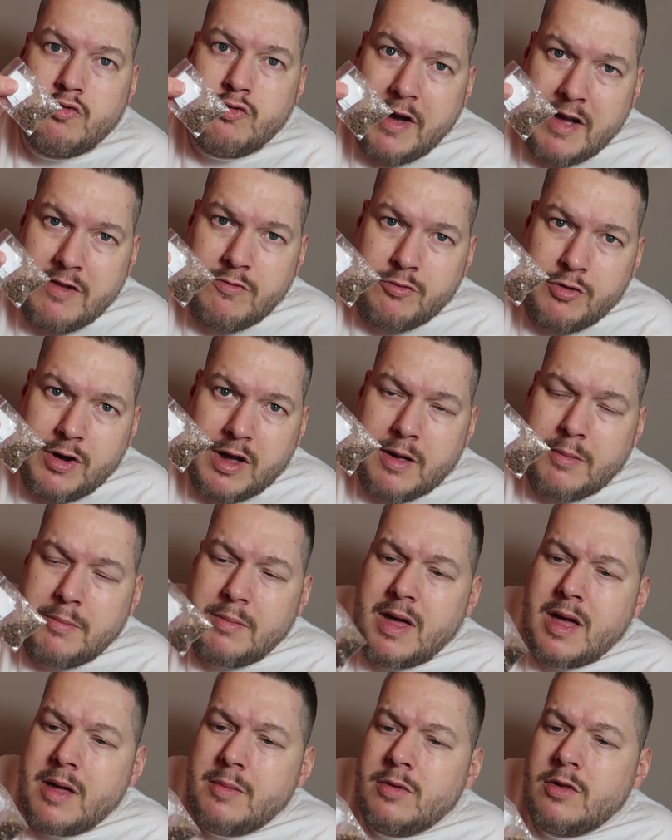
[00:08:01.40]
Red friggin'
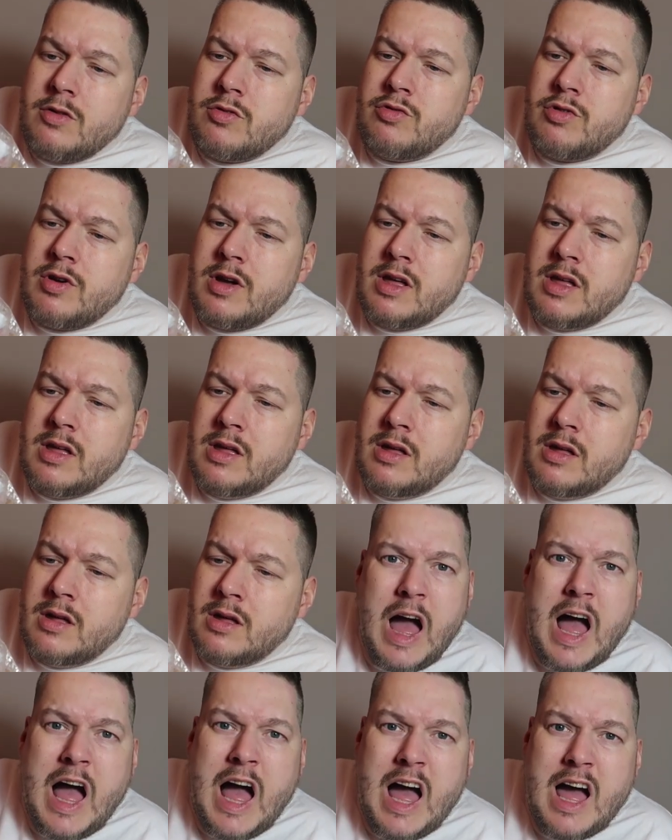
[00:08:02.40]
maple tree.
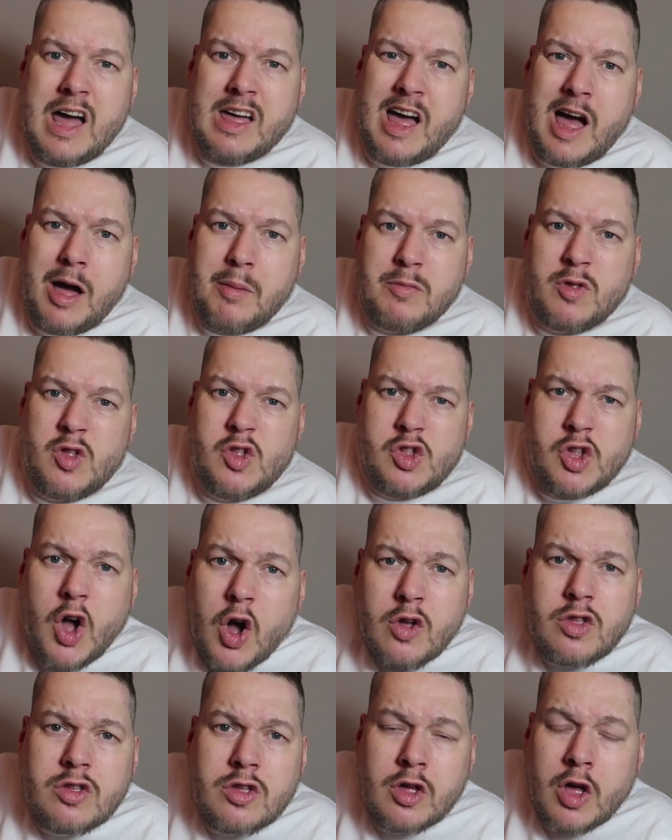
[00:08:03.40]
I am
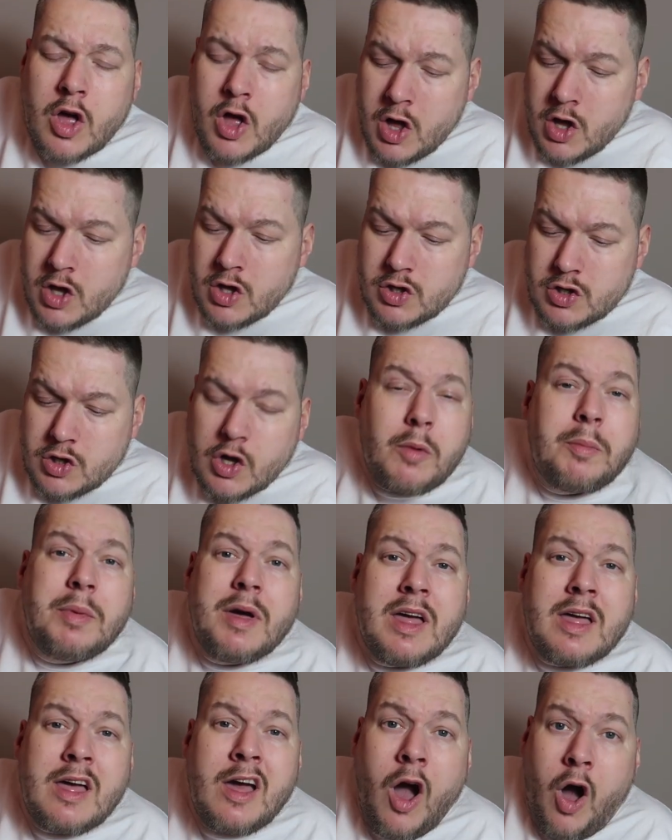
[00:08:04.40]
not
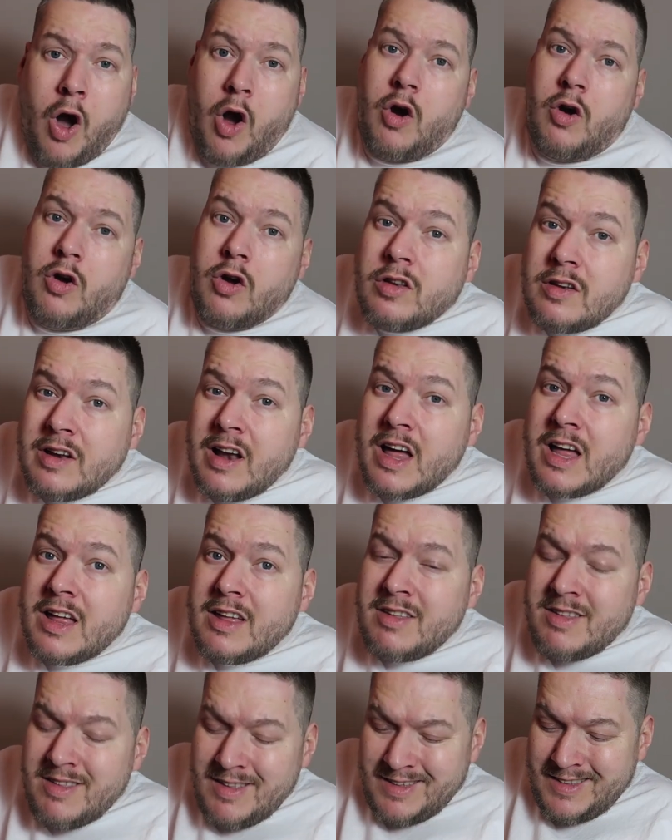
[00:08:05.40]
shopping
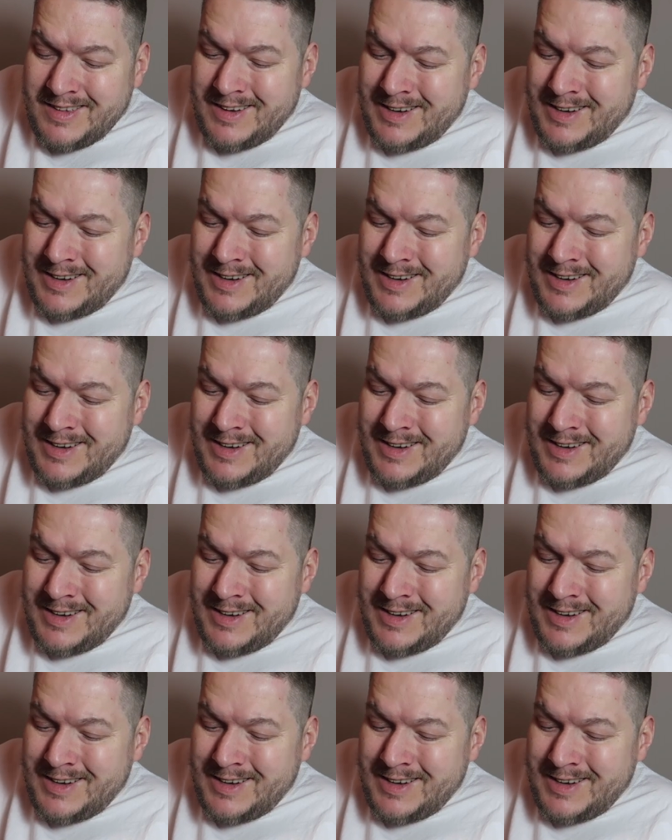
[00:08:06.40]
online